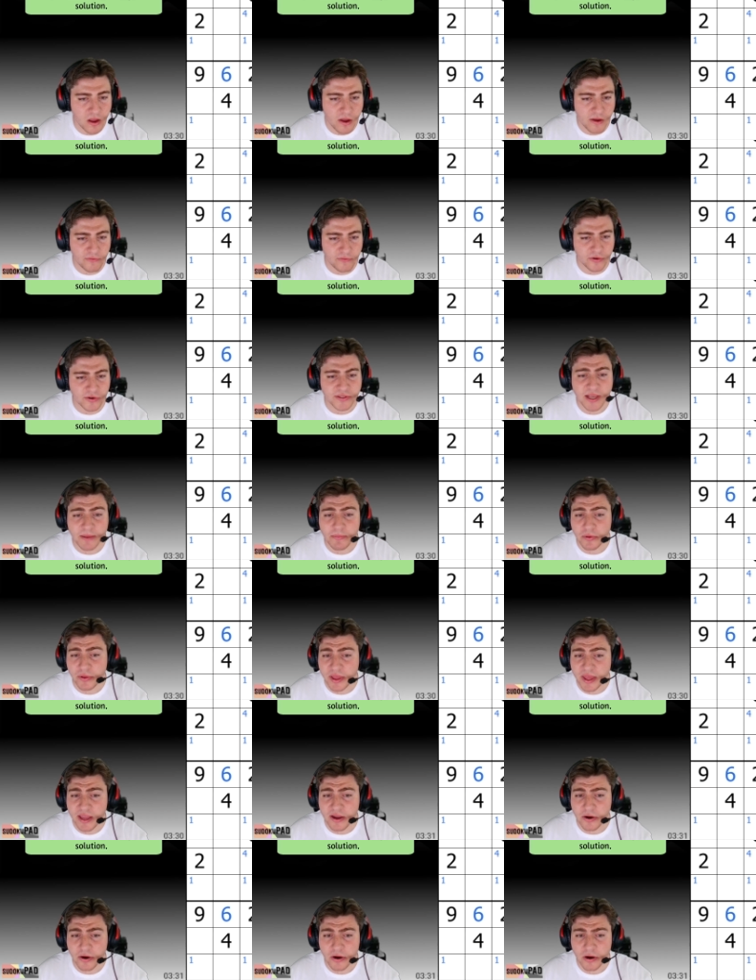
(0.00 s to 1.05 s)
For example,
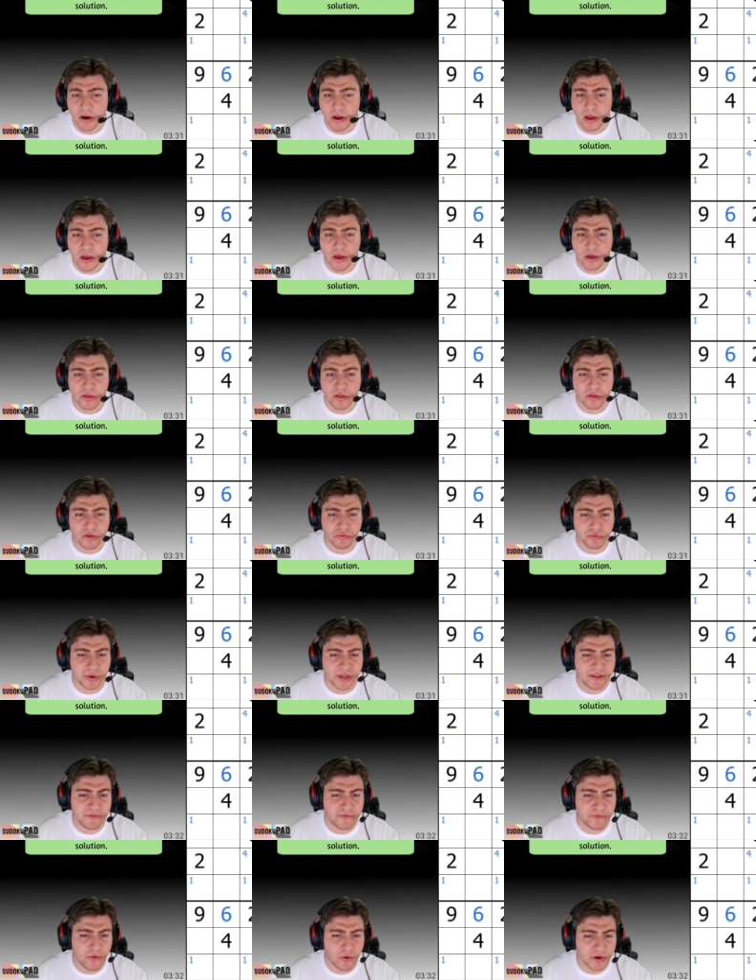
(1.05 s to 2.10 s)
here,
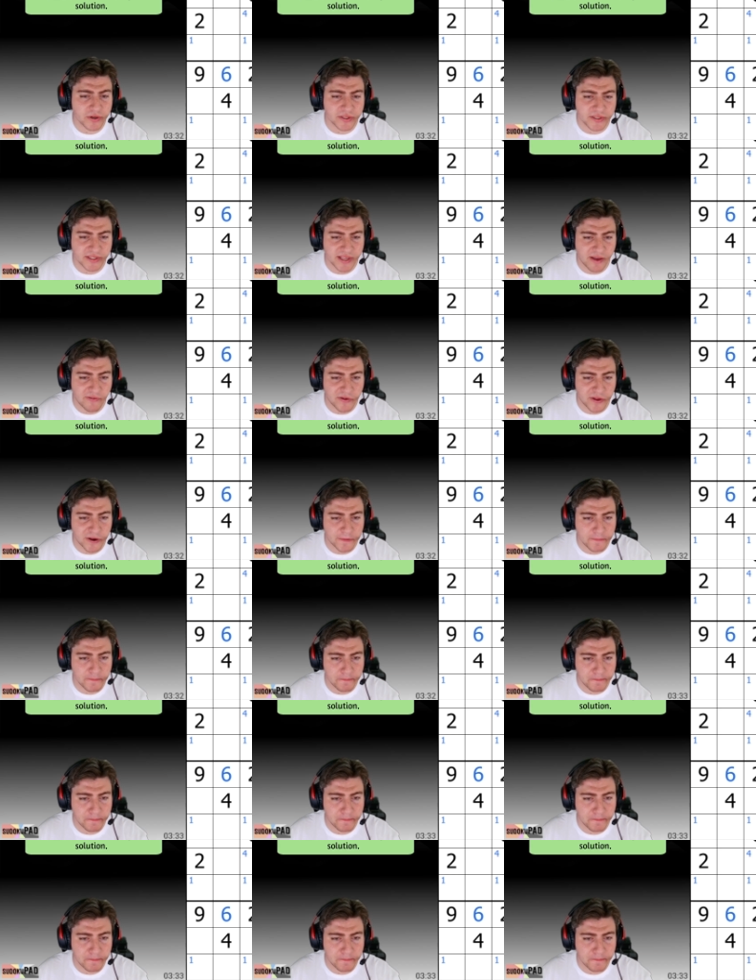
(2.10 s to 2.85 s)
347.